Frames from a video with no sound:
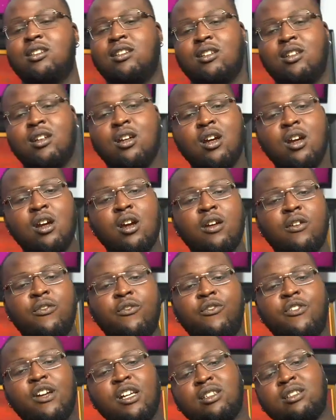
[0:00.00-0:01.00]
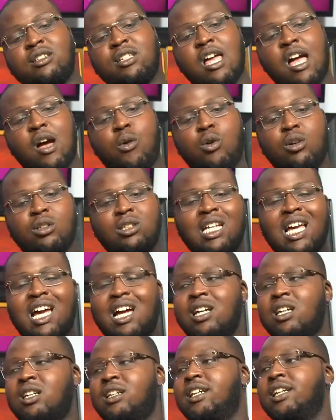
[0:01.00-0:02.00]
thing. First, I was
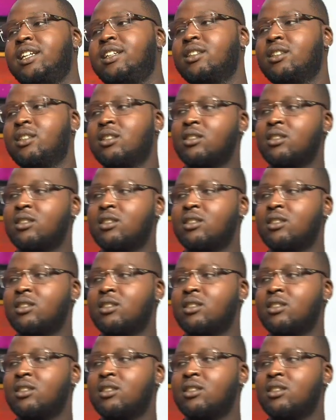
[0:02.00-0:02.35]
angry.